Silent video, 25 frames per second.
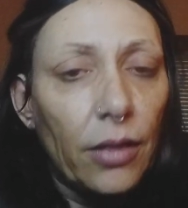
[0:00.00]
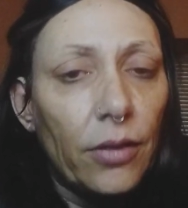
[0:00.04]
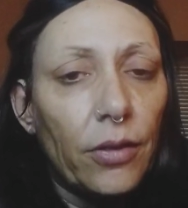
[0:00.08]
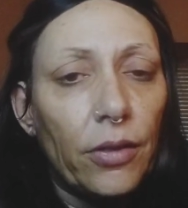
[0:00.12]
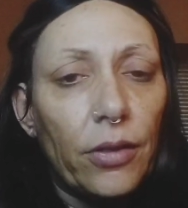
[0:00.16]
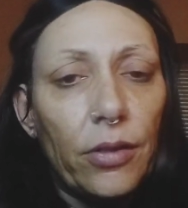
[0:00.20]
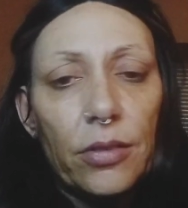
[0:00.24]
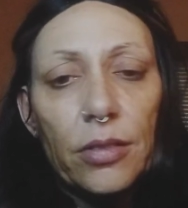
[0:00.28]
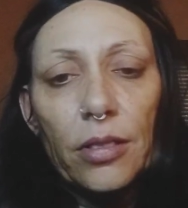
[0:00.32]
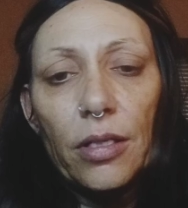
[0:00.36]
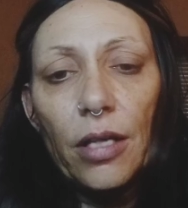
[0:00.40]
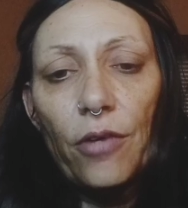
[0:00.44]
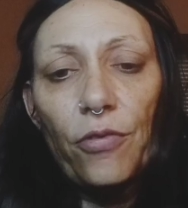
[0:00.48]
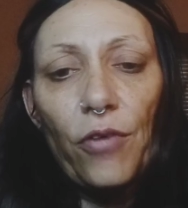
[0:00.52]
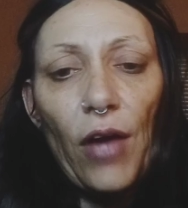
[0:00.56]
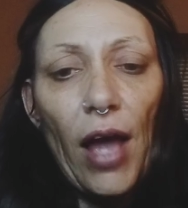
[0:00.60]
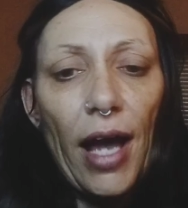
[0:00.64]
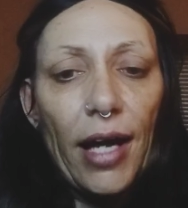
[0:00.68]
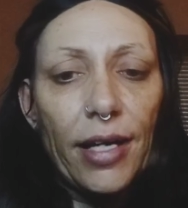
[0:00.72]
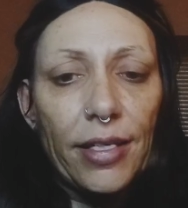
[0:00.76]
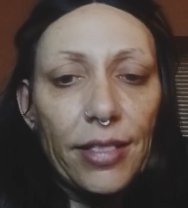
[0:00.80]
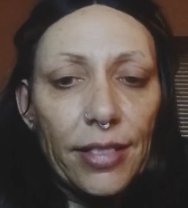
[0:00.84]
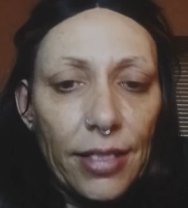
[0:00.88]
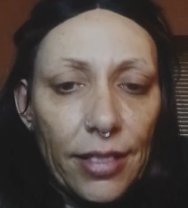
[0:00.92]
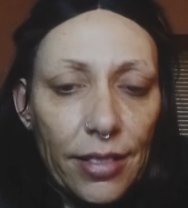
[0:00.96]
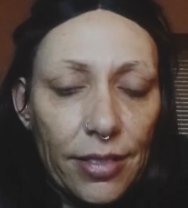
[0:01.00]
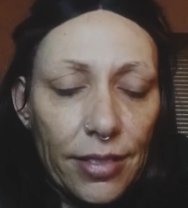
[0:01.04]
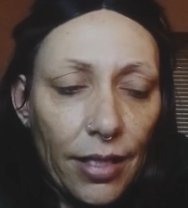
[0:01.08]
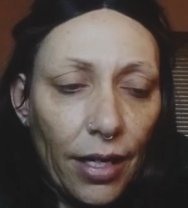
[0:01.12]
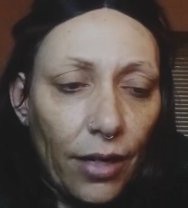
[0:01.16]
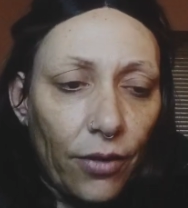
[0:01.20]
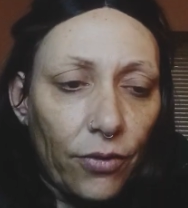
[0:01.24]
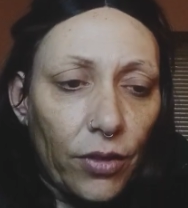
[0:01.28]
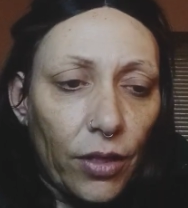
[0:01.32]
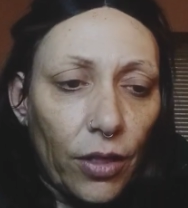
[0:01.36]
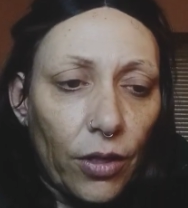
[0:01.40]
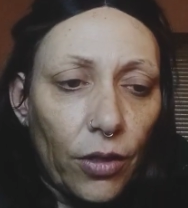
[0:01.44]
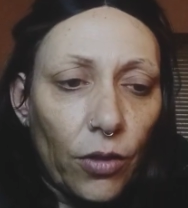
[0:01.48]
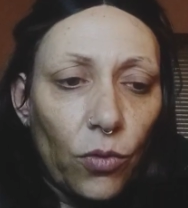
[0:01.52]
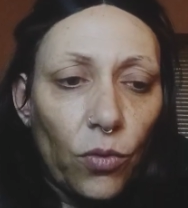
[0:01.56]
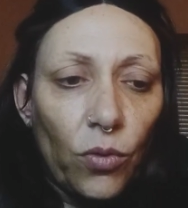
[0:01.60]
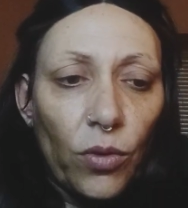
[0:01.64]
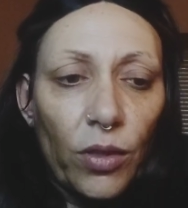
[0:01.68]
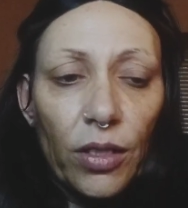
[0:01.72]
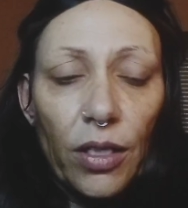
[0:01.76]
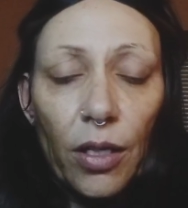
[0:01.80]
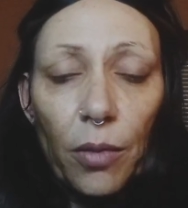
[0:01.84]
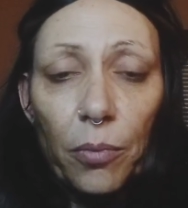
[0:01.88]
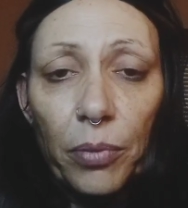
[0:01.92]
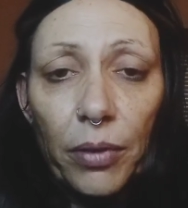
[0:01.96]
There's enough accidents out there
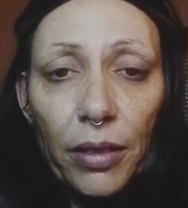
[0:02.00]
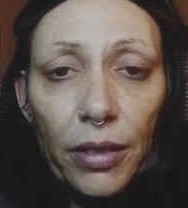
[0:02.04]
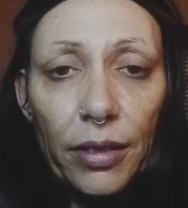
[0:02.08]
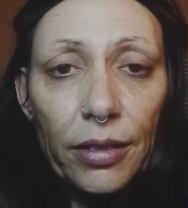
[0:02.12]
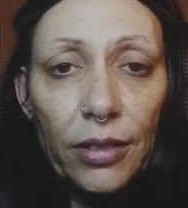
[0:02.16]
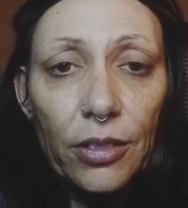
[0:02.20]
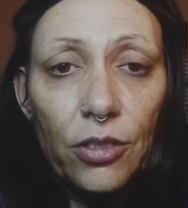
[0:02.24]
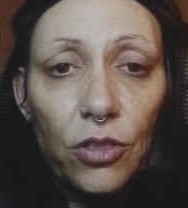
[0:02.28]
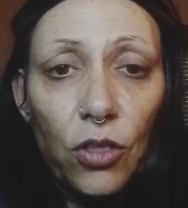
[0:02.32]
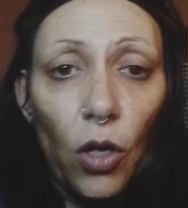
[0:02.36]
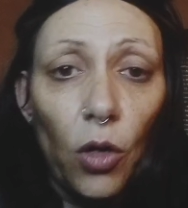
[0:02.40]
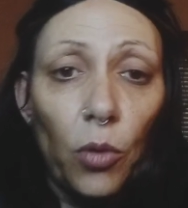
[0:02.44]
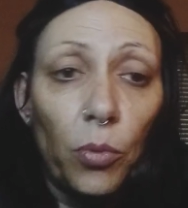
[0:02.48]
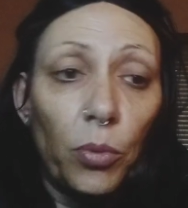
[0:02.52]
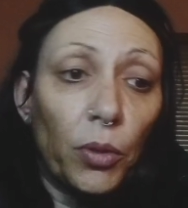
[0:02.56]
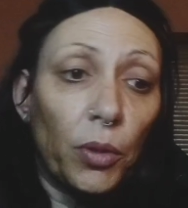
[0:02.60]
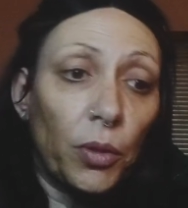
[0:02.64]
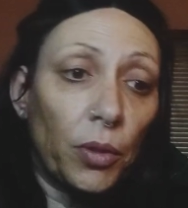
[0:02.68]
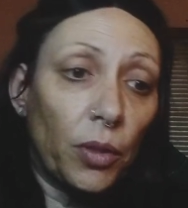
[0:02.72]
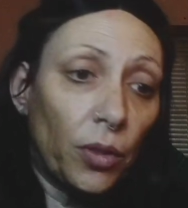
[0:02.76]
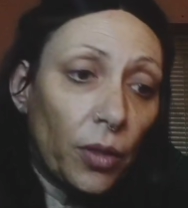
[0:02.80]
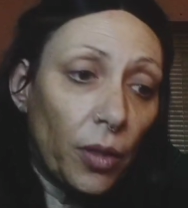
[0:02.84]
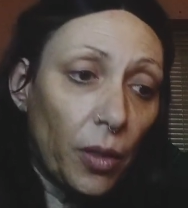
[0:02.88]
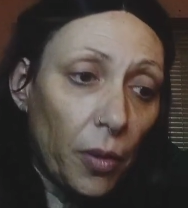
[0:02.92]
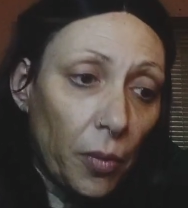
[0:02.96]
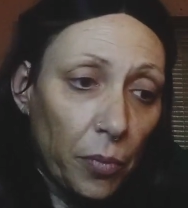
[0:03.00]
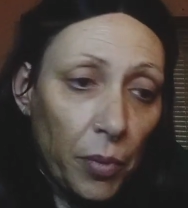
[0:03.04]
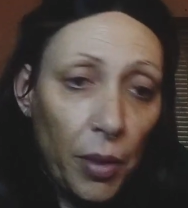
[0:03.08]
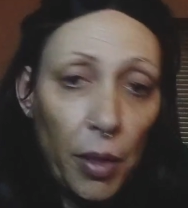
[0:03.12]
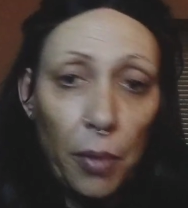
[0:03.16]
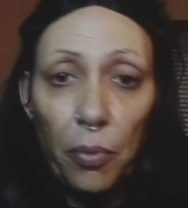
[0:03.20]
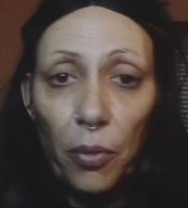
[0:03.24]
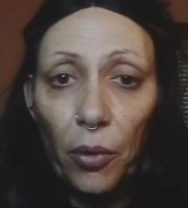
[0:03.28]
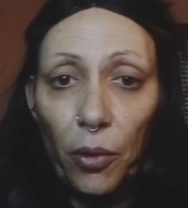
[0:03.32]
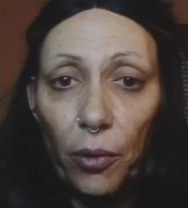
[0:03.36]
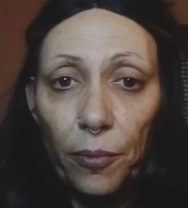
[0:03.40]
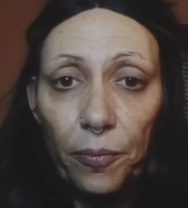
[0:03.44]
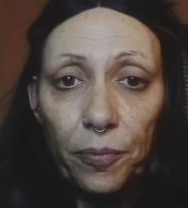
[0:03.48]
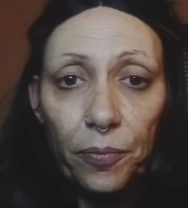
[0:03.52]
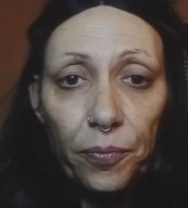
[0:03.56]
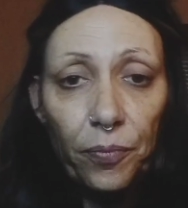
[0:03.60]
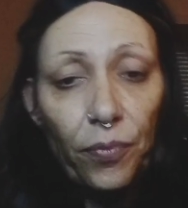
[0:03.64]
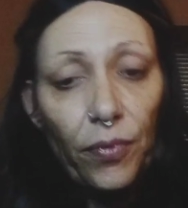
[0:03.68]
with completely sober people.